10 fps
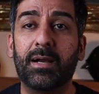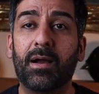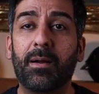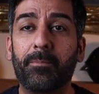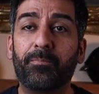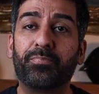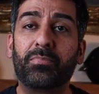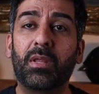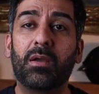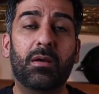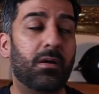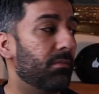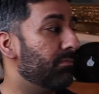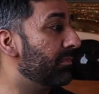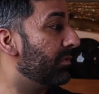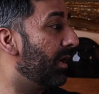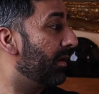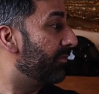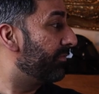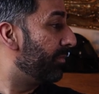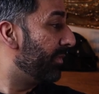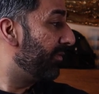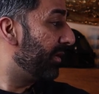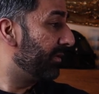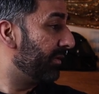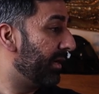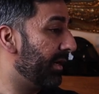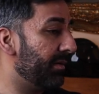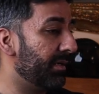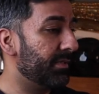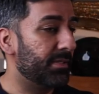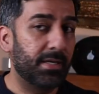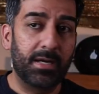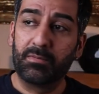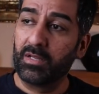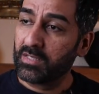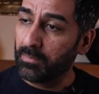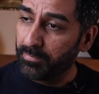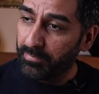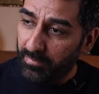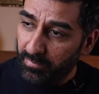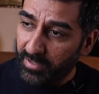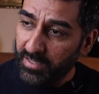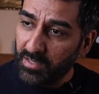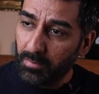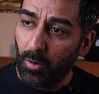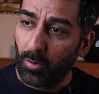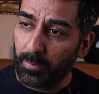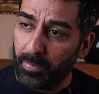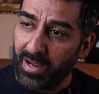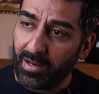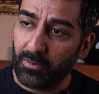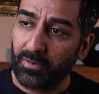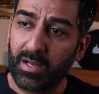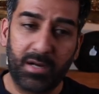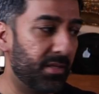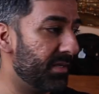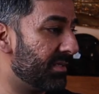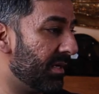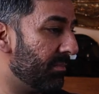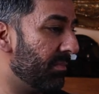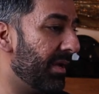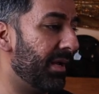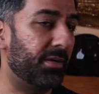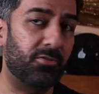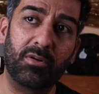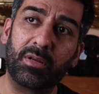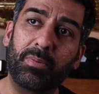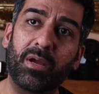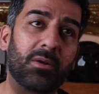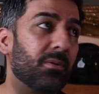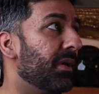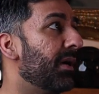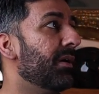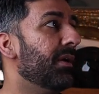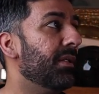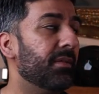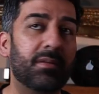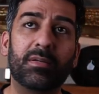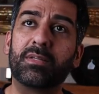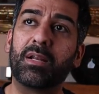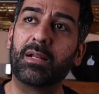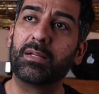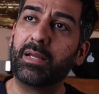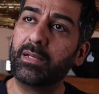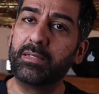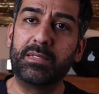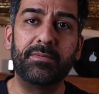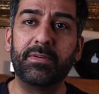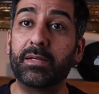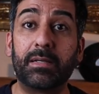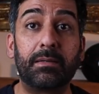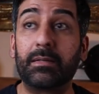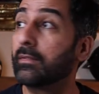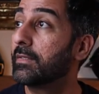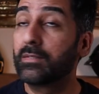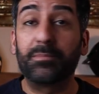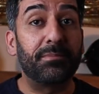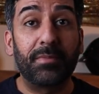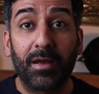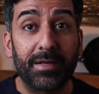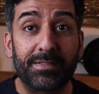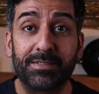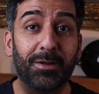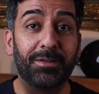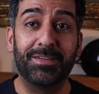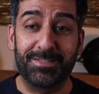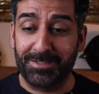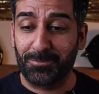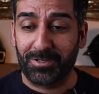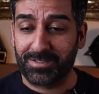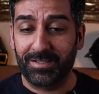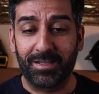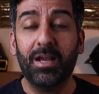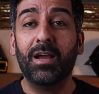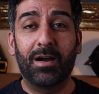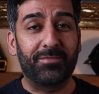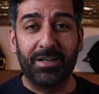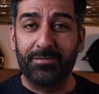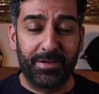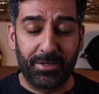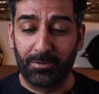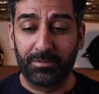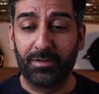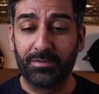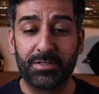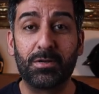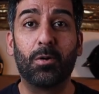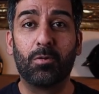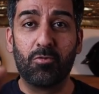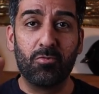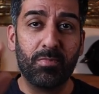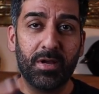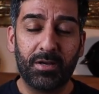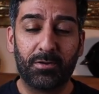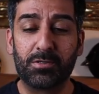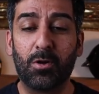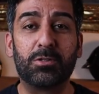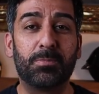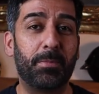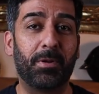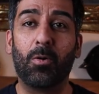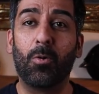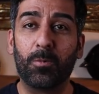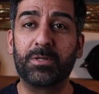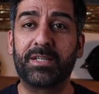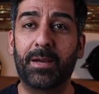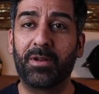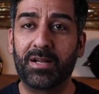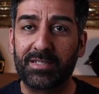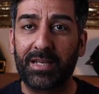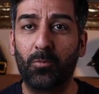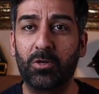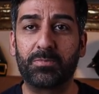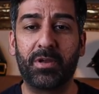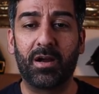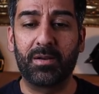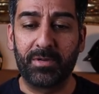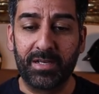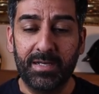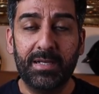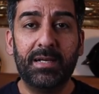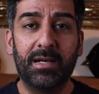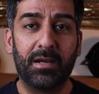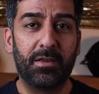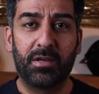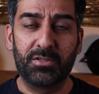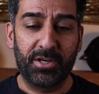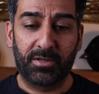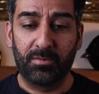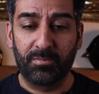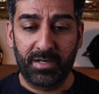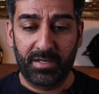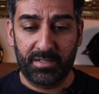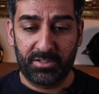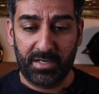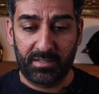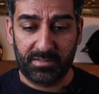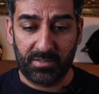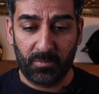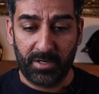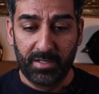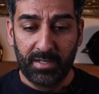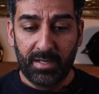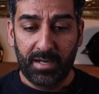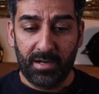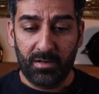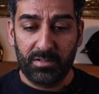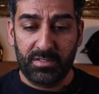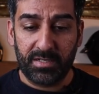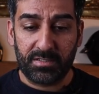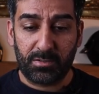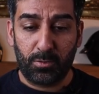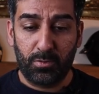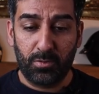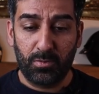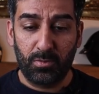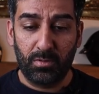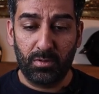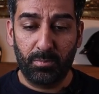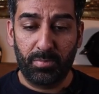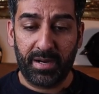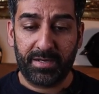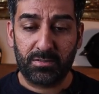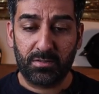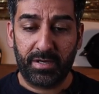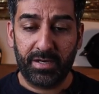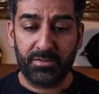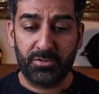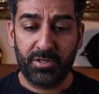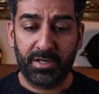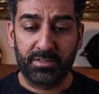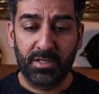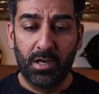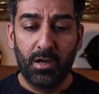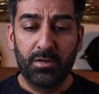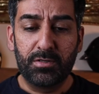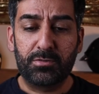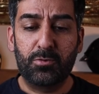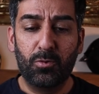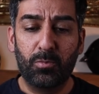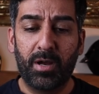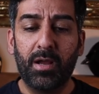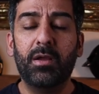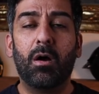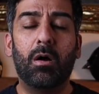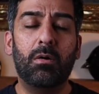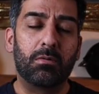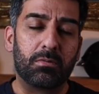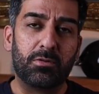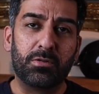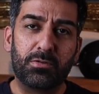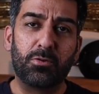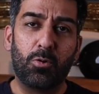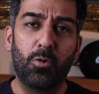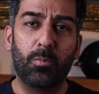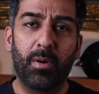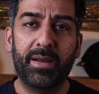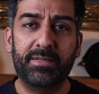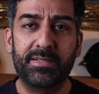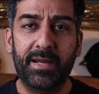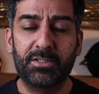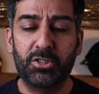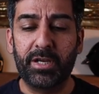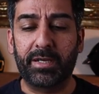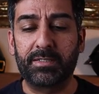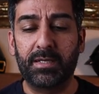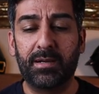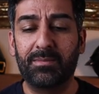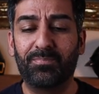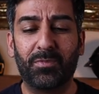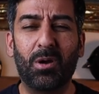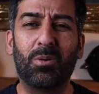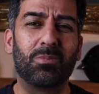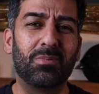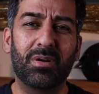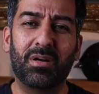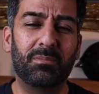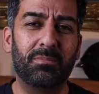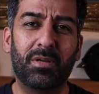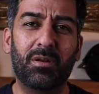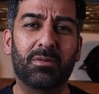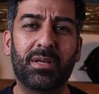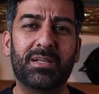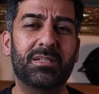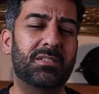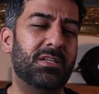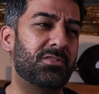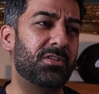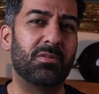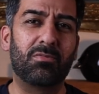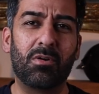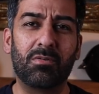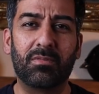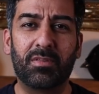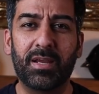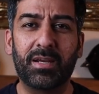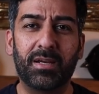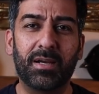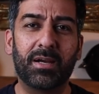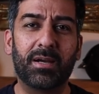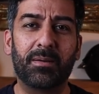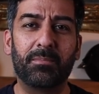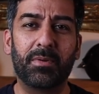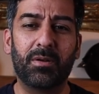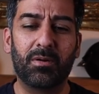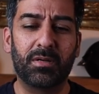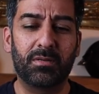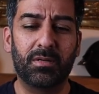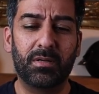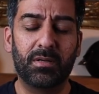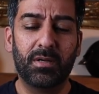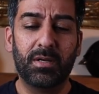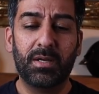um, uh, kind of a mirror there, and uh, there's a there's an old piano there. There's a electronic piano there there's an LED TV there and there's some lights. this is what's in the. I've done a video on on this whole room because loads of people always kept asking what's behind me. Uh, you can check on my uh, channel somewhere. Uh, does cool bikes get chicks? Does cool oh do do cool bikes get chicks? Um, no, um, you know that is such a wrong thing. Um, you know. I,